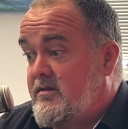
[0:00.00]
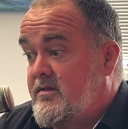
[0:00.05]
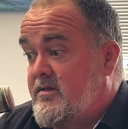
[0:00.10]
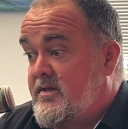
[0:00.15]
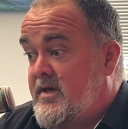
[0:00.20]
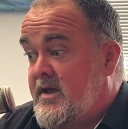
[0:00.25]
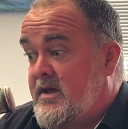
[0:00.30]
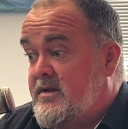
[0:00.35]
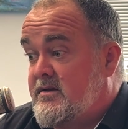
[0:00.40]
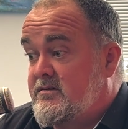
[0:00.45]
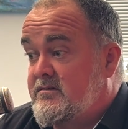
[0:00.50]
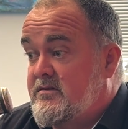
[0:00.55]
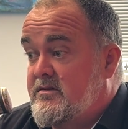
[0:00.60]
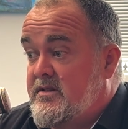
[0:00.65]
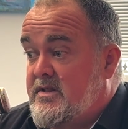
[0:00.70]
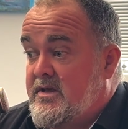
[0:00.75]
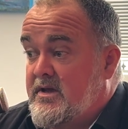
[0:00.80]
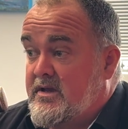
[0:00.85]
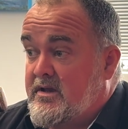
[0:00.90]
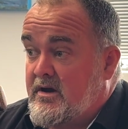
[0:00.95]
that
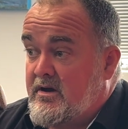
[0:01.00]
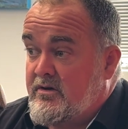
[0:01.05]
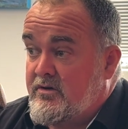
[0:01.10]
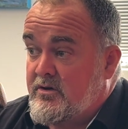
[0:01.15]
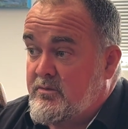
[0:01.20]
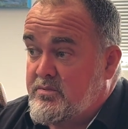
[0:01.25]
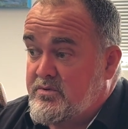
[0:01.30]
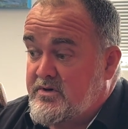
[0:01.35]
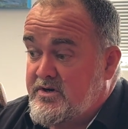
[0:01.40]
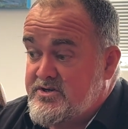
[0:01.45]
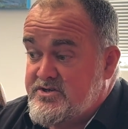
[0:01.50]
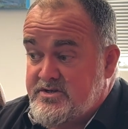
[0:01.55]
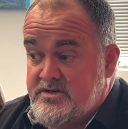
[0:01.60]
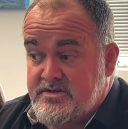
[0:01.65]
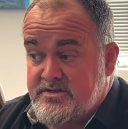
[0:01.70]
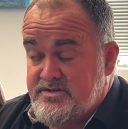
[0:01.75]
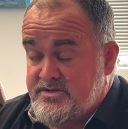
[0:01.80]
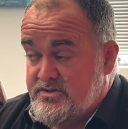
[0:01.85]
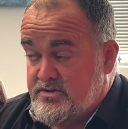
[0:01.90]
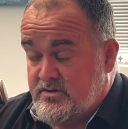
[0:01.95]
their current operation
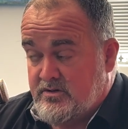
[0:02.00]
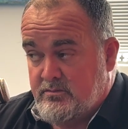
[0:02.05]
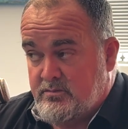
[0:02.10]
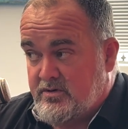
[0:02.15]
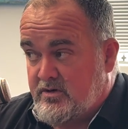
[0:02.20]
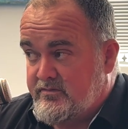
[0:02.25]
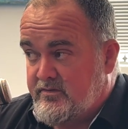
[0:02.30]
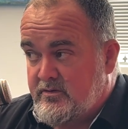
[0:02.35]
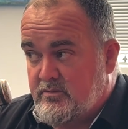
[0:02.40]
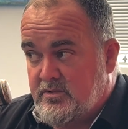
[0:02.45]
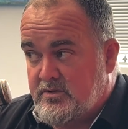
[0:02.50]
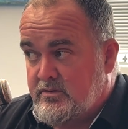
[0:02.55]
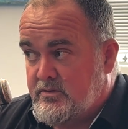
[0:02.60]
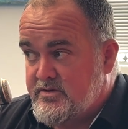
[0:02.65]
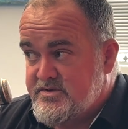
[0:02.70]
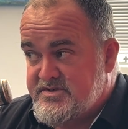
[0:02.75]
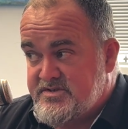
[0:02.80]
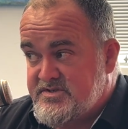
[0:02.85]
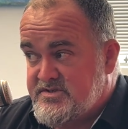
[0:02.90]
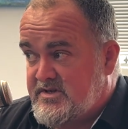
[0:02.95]
is not profitable
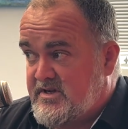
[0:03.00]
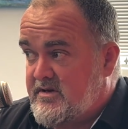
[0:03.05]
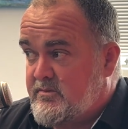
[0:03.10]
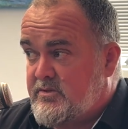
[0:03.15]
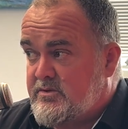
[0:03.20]
or sustainable.